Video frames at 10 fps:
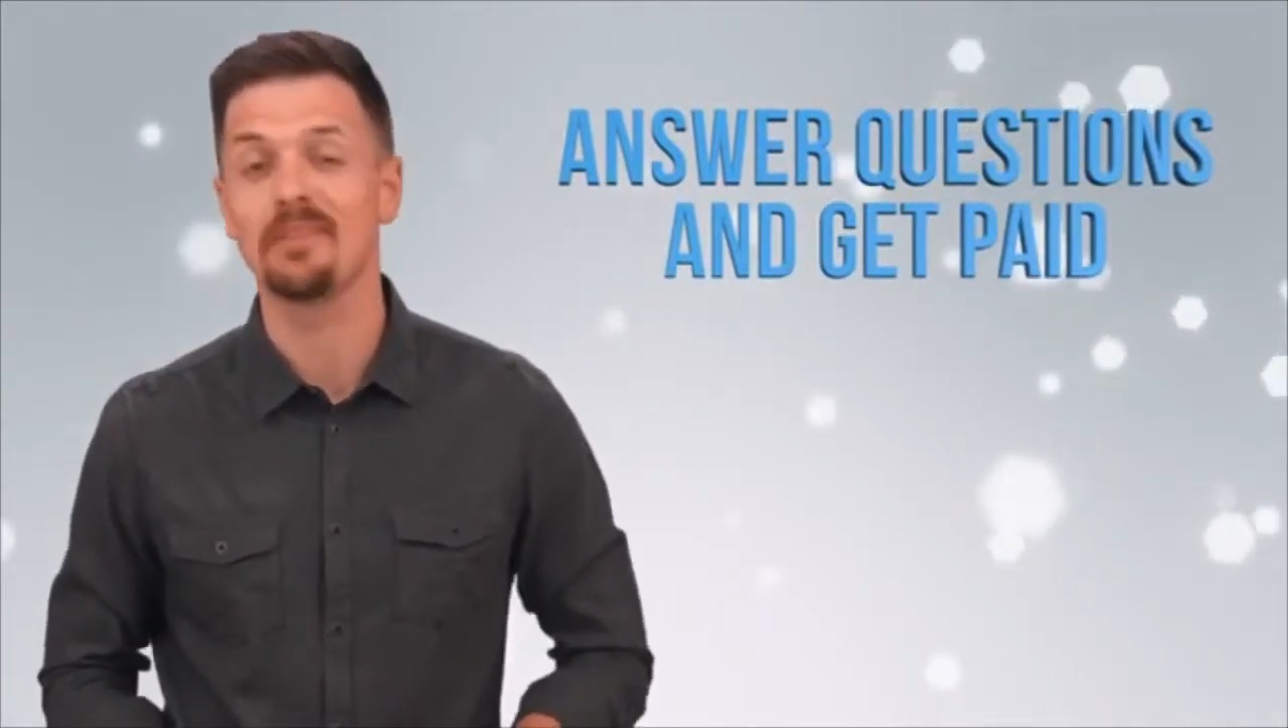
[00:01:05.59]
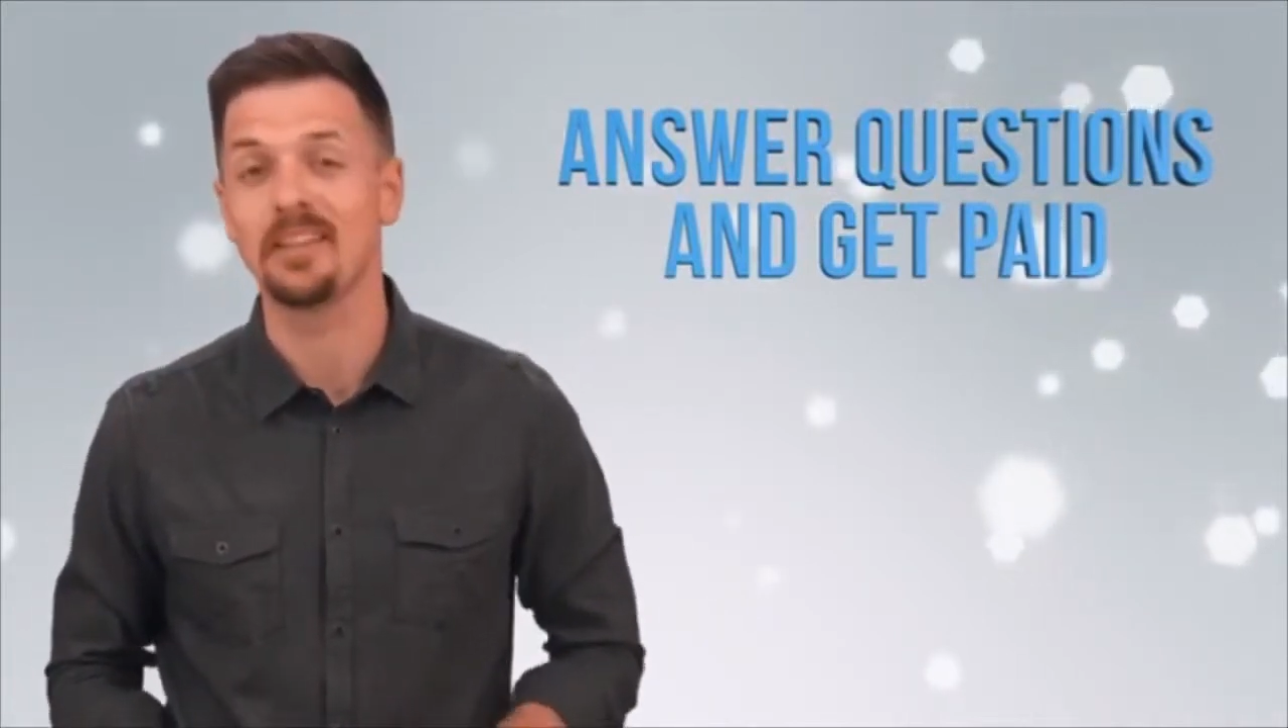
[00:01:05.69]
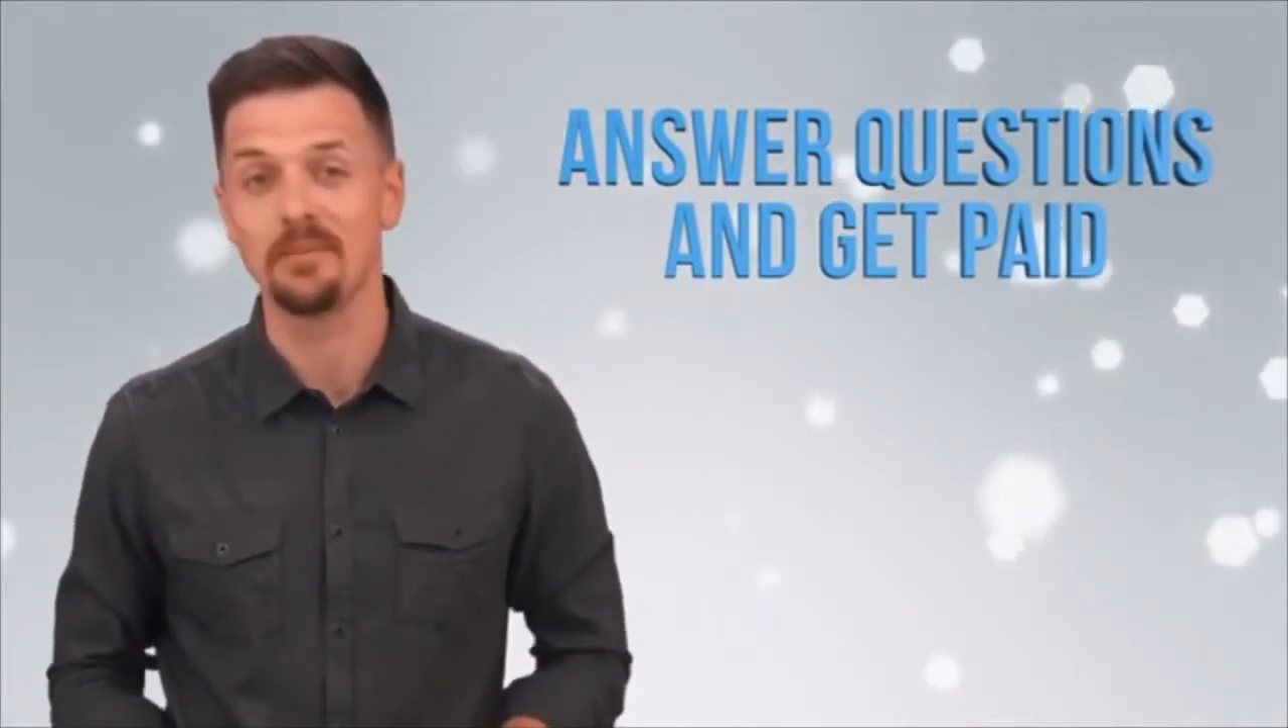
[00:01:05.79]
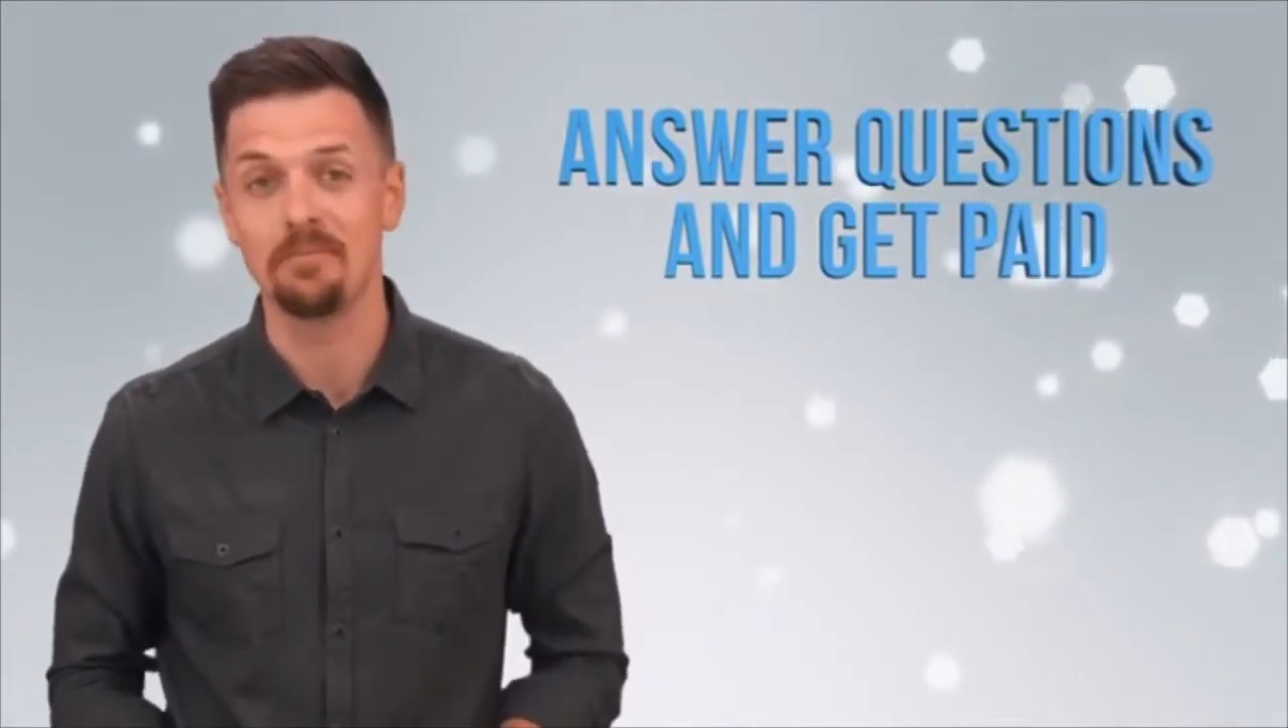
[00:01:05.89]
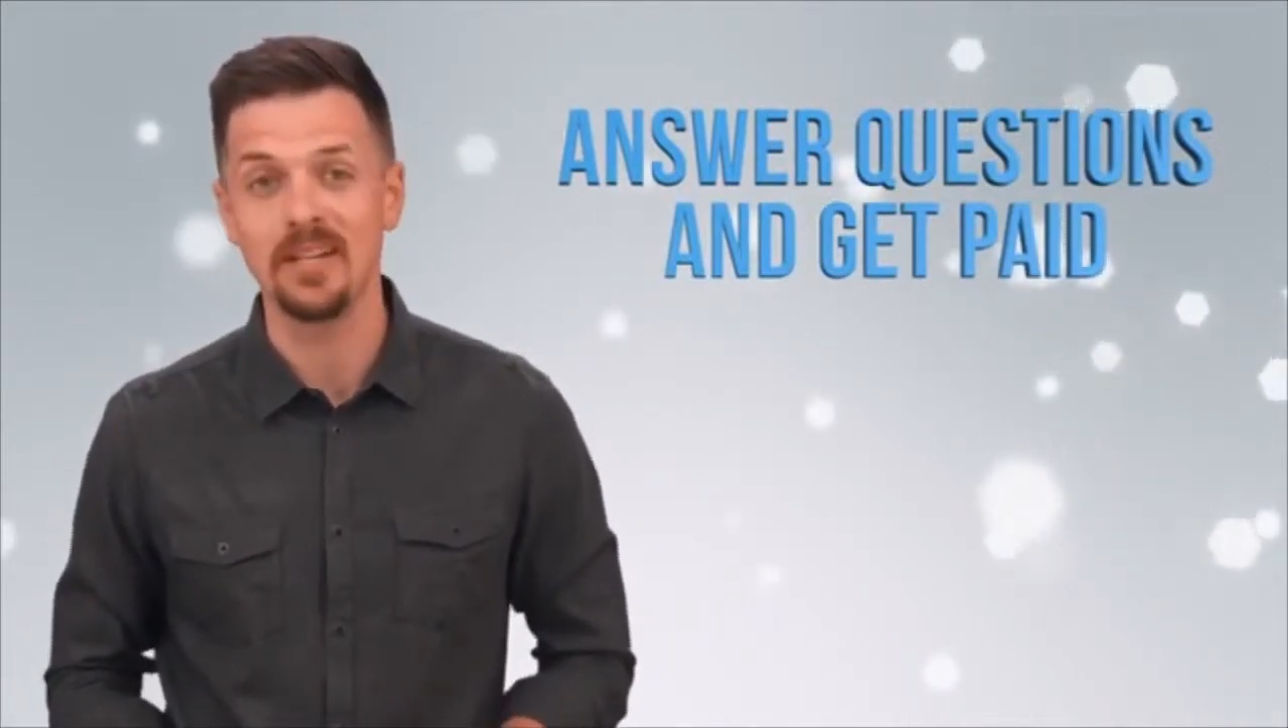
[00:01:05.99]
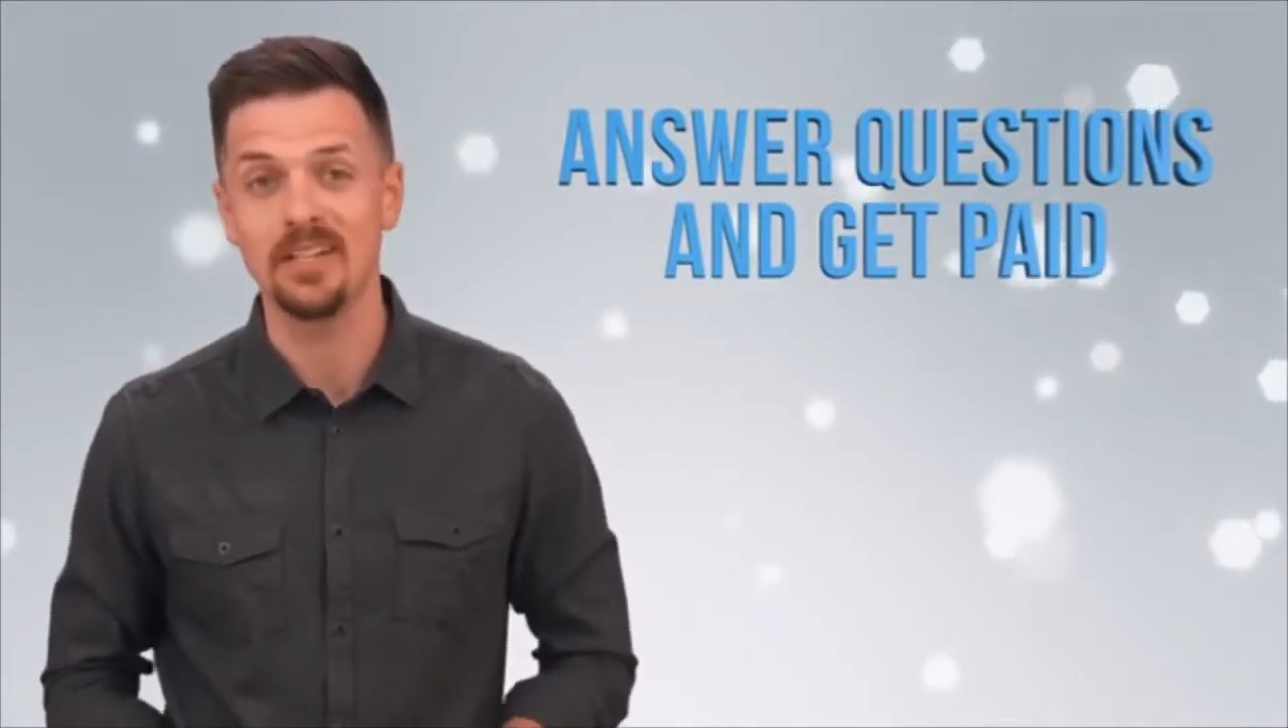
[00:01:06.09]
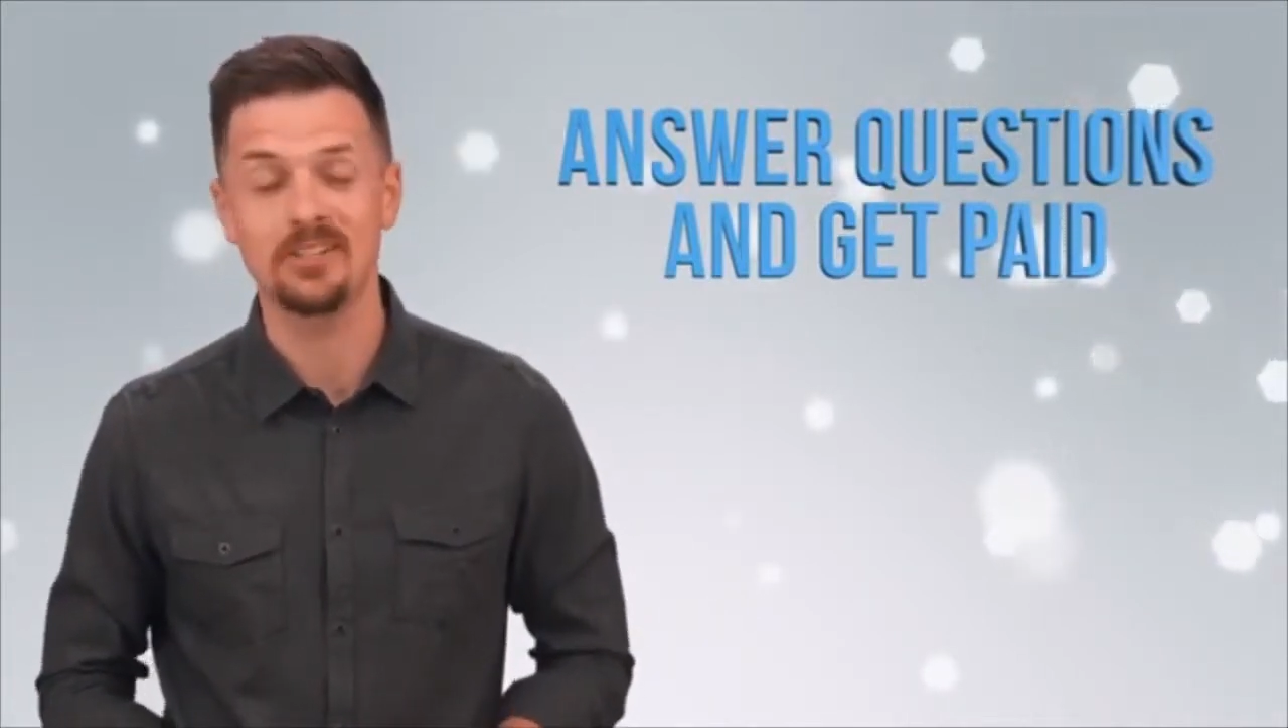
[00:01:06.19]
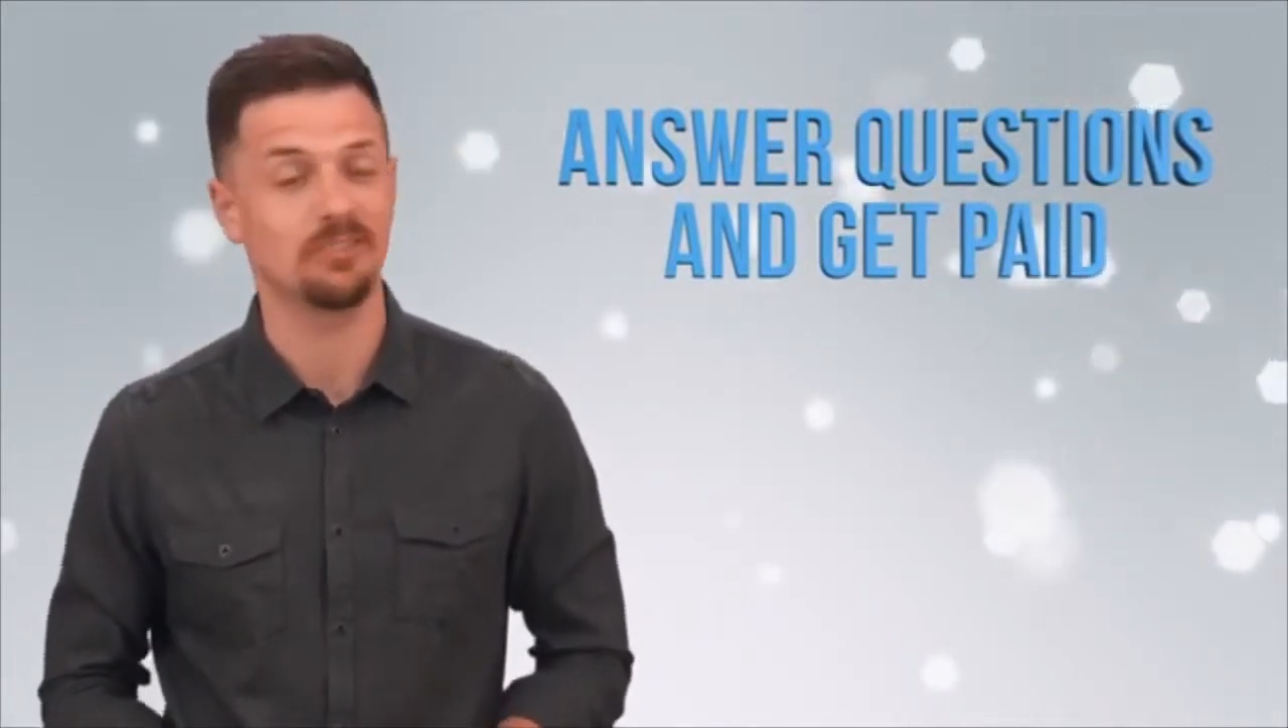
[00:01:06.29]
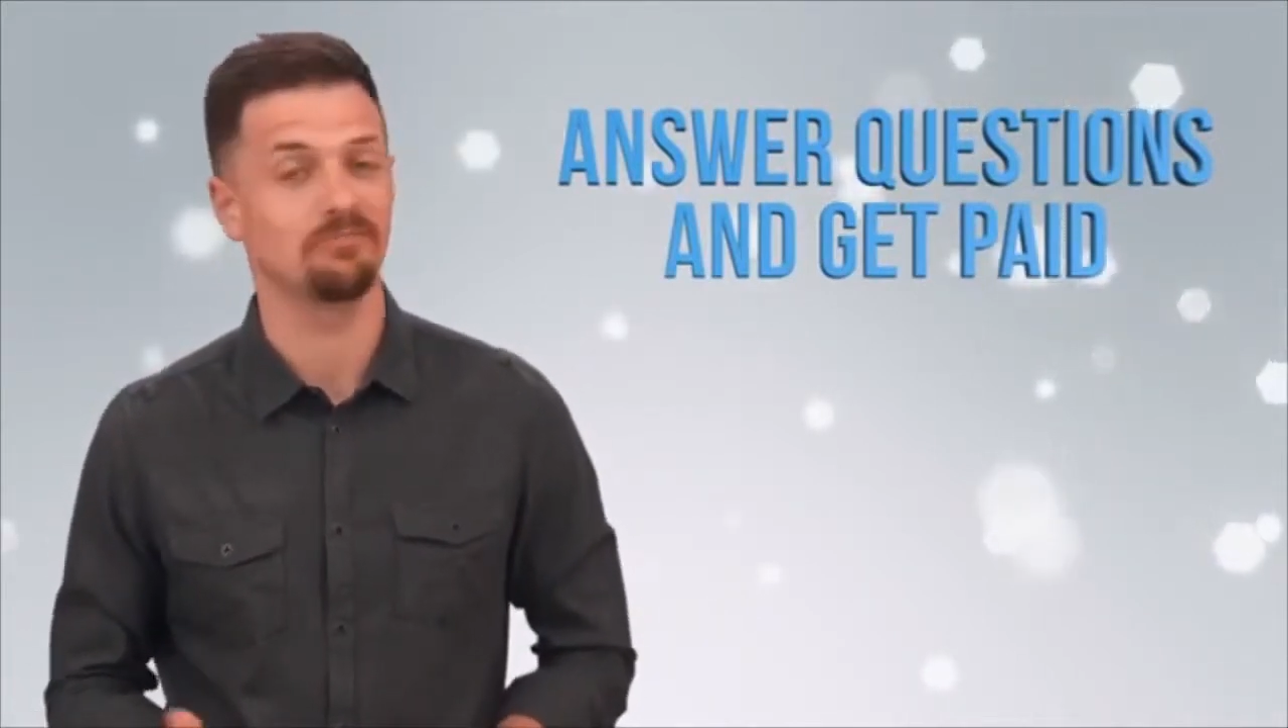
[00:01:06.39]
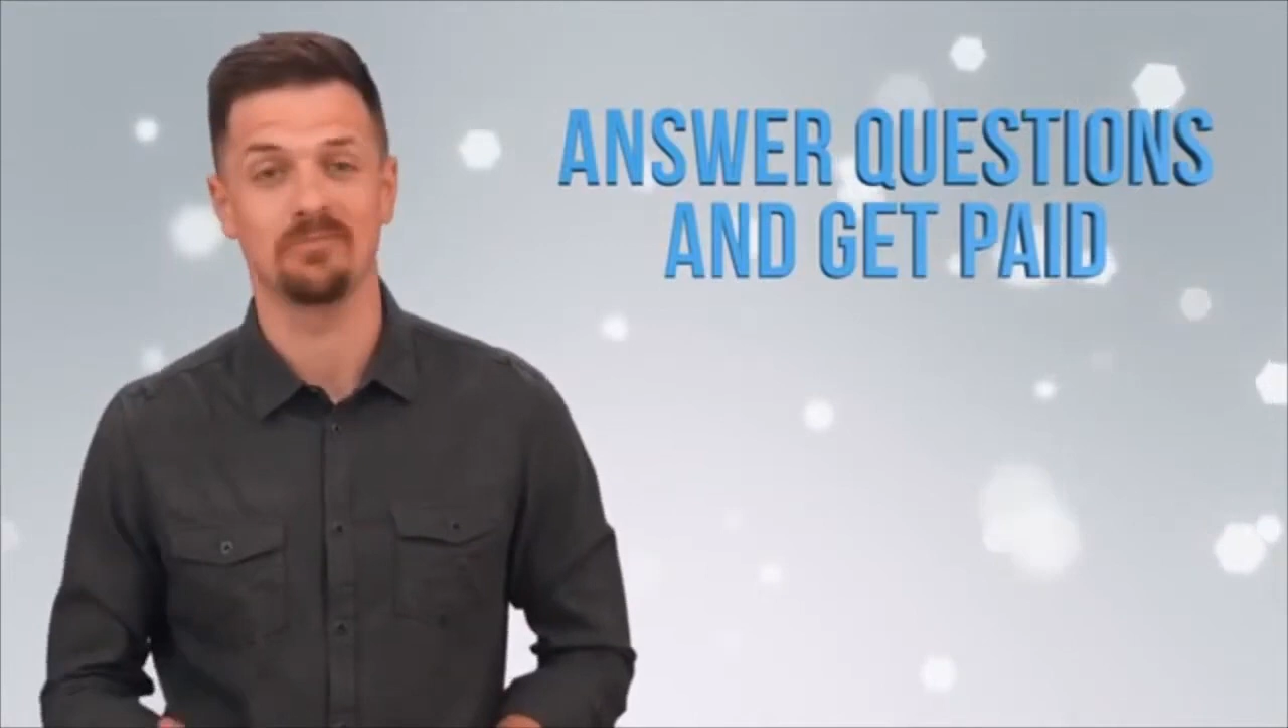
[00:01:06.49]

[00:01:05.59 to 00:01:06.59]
at the beach,